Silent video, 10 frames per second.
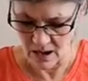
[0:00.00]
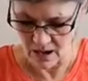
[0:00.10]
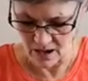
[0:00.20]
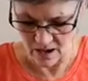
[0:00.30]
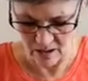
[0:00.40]

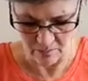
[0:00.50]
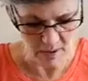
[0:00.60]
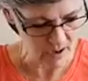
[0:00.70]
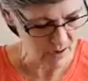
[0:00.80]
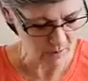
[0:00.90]
I'm
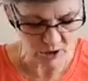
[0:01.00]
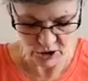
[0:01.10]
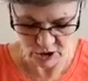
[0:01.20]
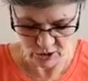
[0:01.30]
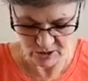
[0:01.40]
gonna
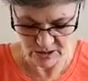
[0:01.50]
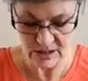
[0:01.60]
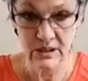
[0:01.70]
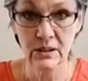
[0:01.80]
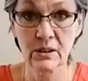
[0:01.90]
do the
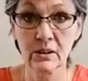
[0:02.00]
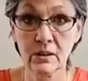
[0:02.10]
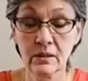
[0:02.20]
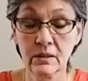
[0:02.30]
deer